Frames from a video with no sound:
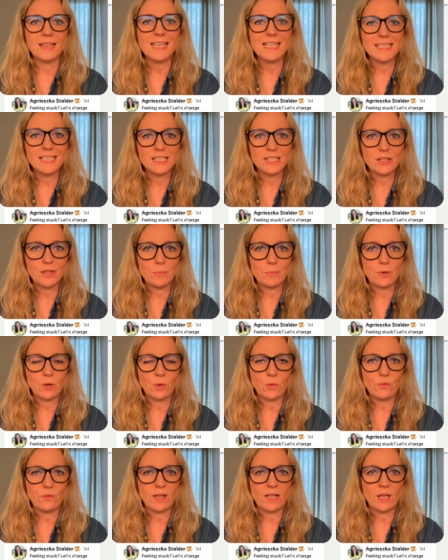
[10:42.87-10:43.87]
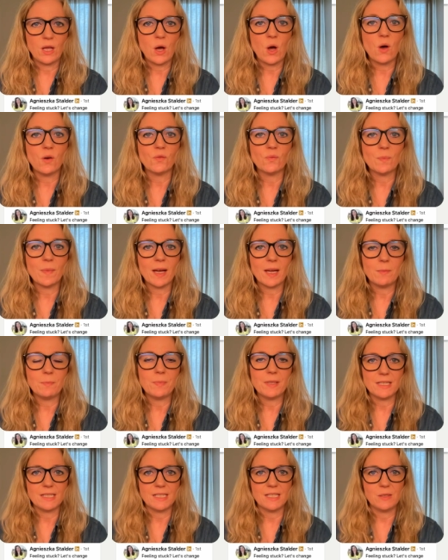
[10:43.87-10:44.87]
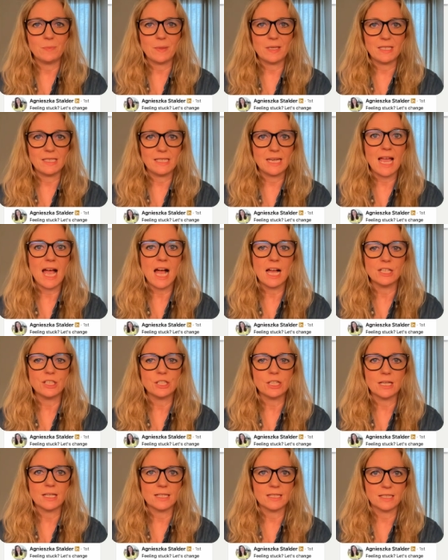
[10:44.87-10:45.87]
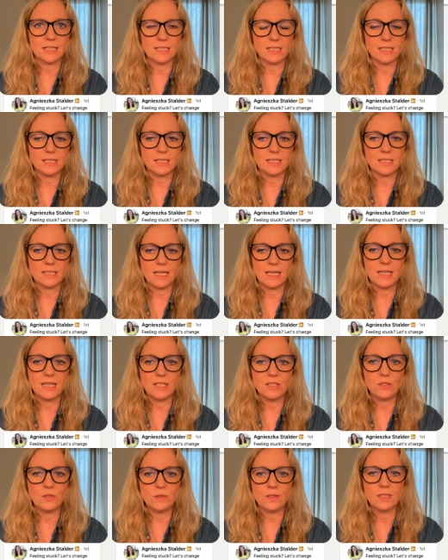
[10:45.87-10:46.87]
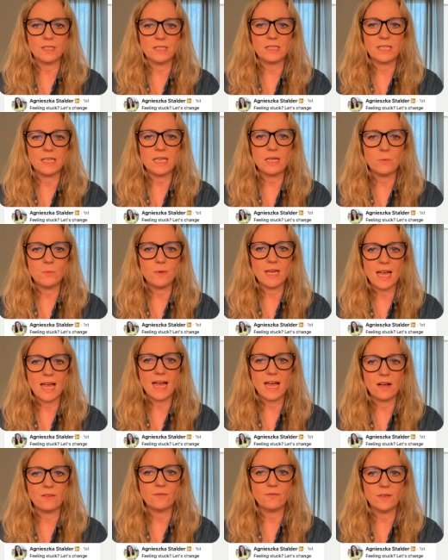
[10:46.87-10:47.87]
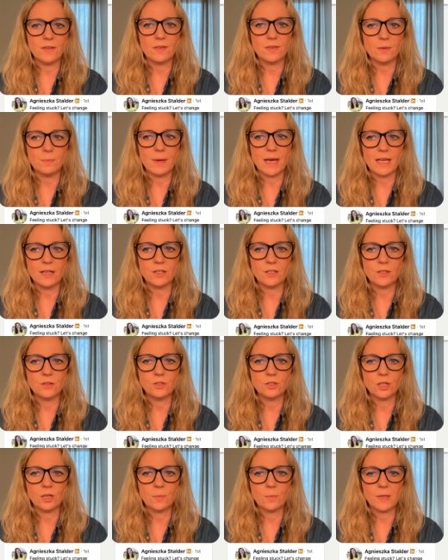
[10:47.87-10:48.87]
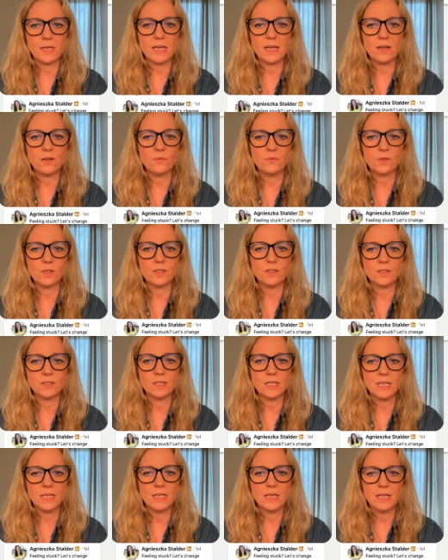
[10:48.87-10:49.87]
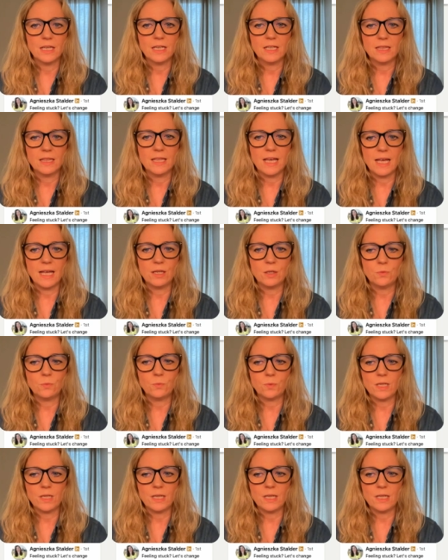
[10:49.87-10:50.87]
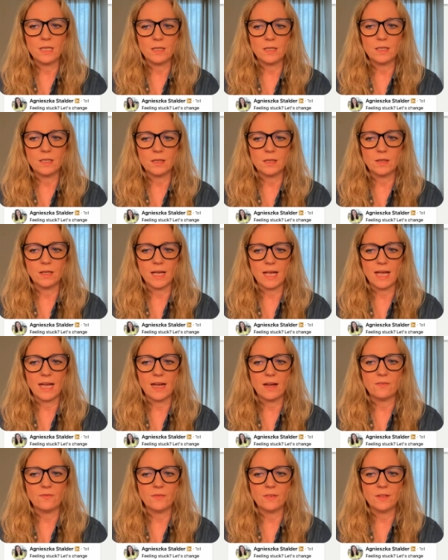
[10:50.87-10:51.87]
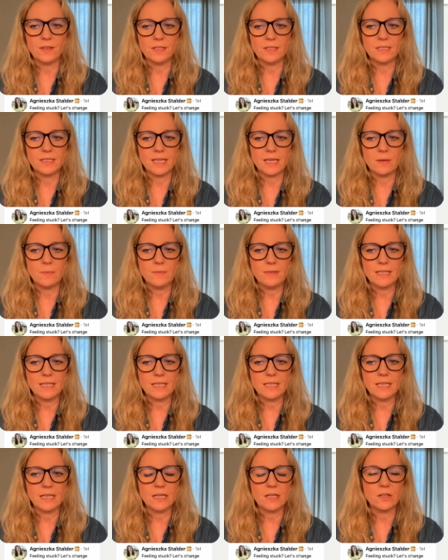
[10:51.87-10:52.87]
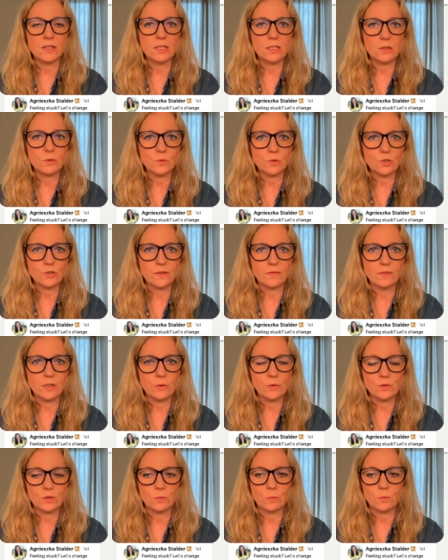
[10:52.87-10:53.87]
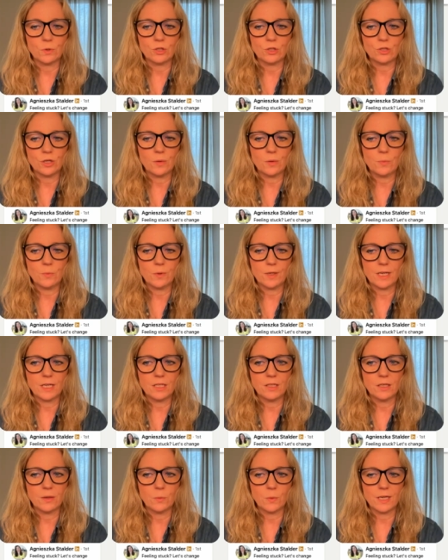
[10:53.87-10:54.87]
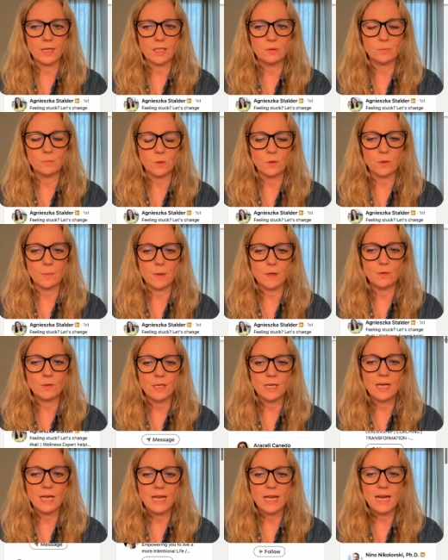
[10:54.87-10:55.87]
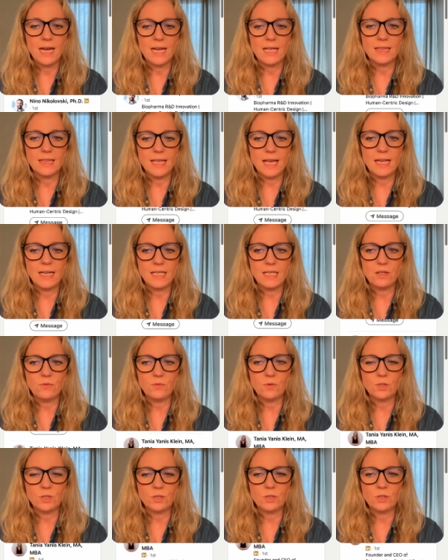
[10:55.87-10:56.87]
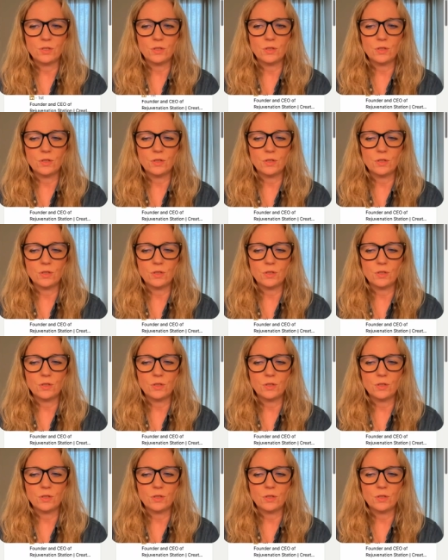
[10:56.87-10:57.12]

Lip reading: this is the profile of my business bestie, Angela Sandast. And as you can see, we have the banner on top here first. Then we have the same link here, Launch Revolution Workshop, what I spoke about. And then if you